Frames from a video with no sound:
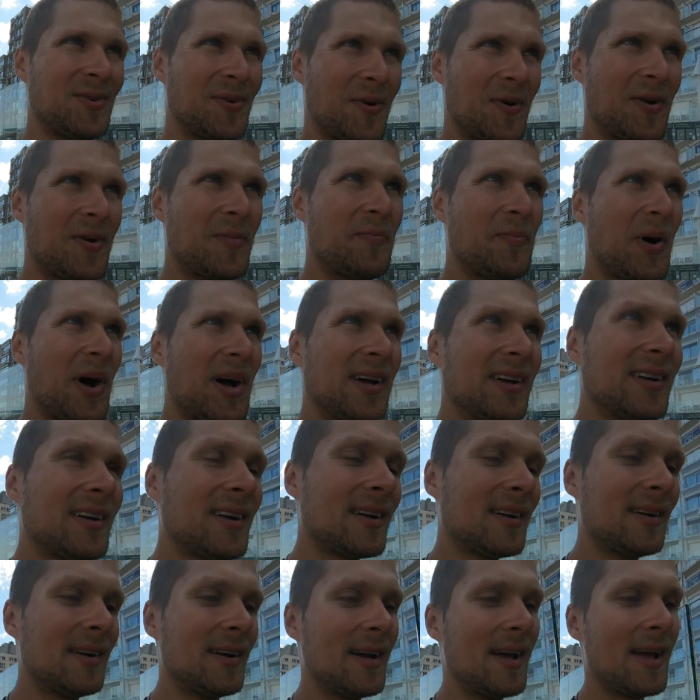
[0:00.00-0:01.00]
on a bike
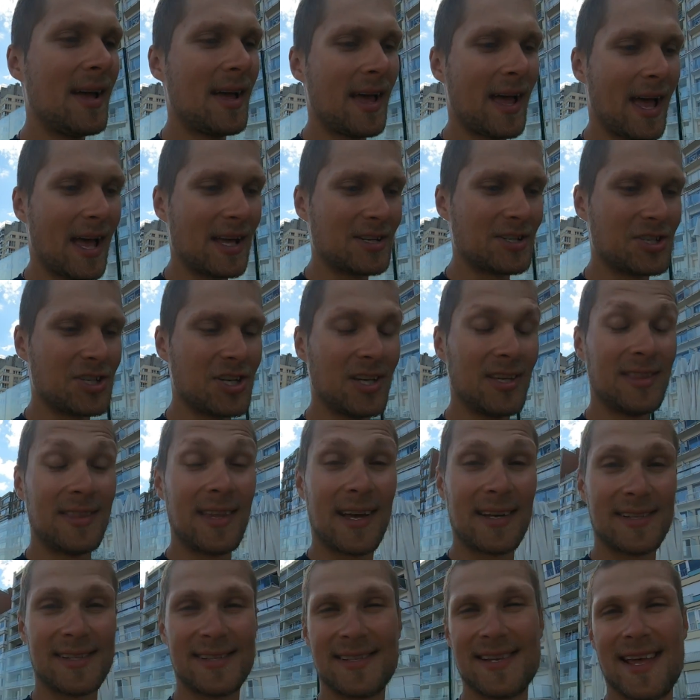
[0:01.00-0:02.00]
and she
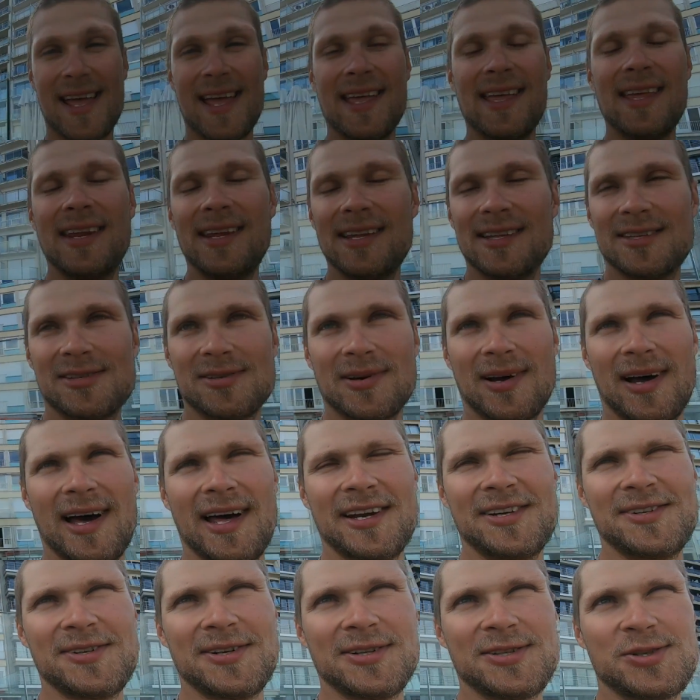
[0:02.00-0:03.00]
does 80 to
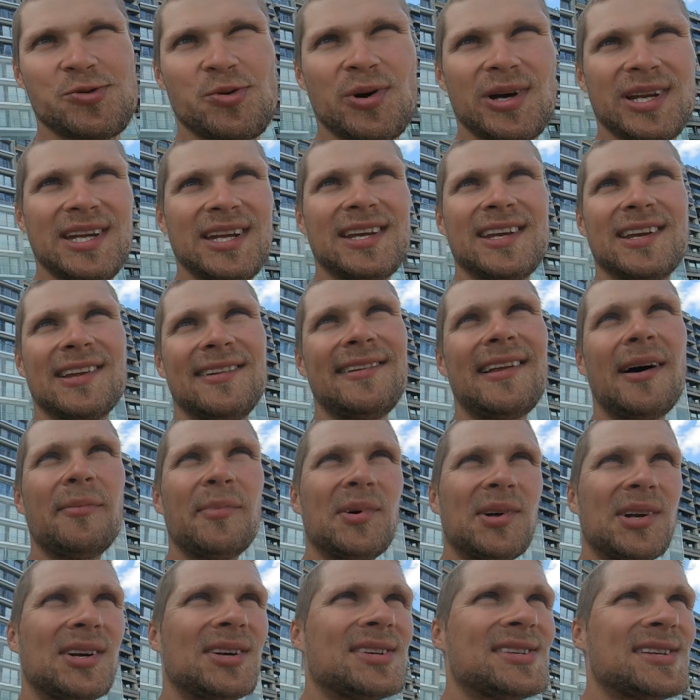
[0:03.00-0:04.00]
120
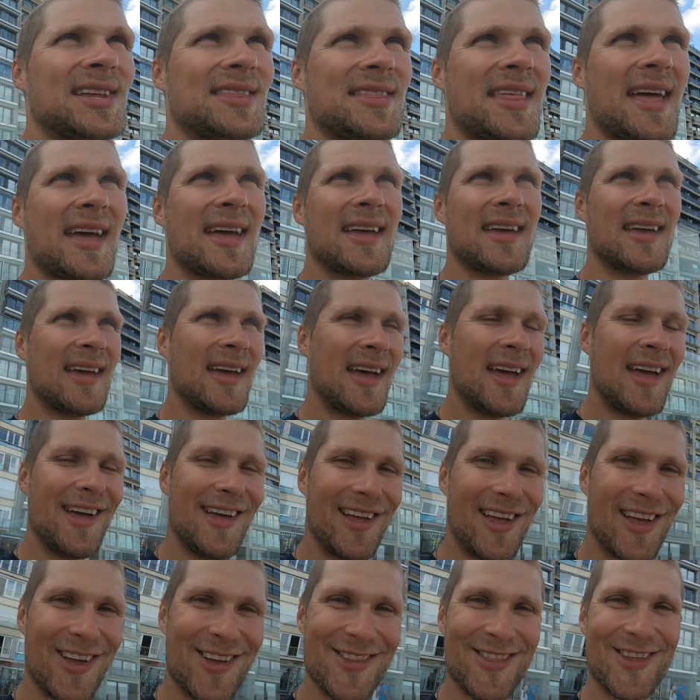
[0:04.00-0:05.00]
kilometers a day
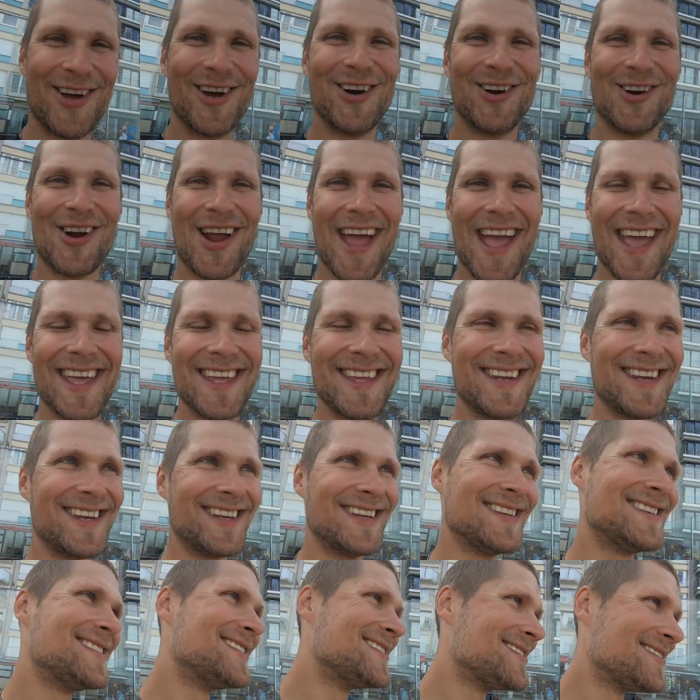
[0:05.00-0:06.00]
in her
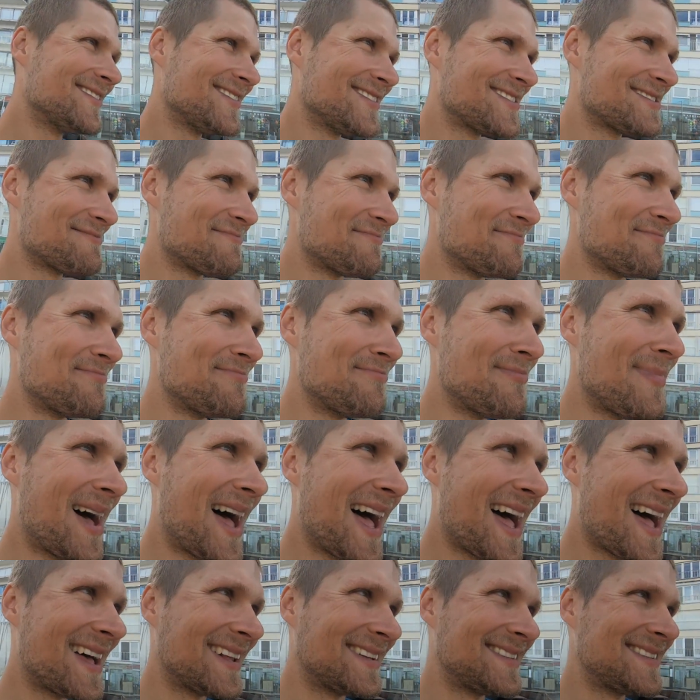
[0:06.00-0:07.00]
80s. It's
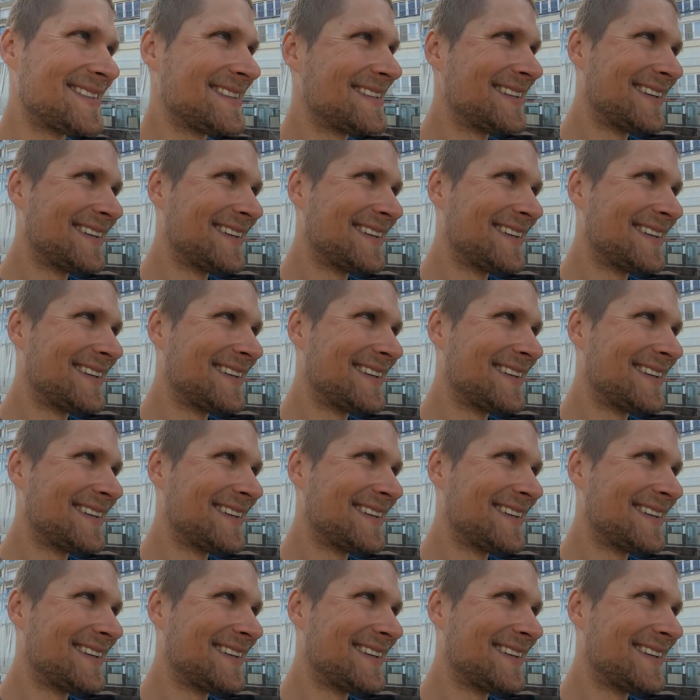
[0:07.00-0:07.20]
mad.